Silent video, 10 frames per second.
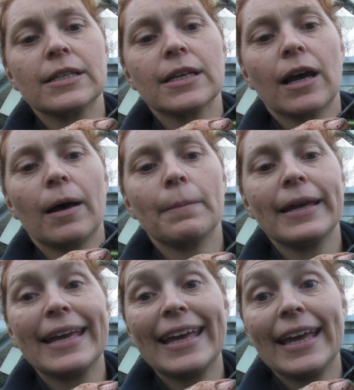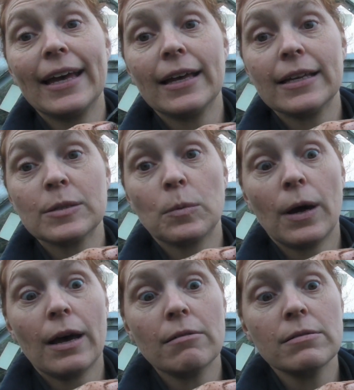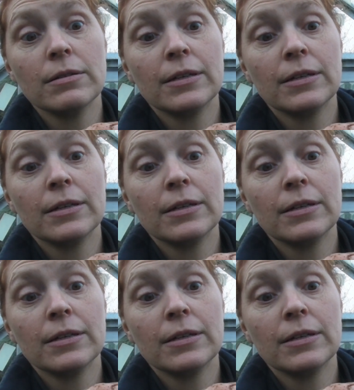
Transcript: to come here as well.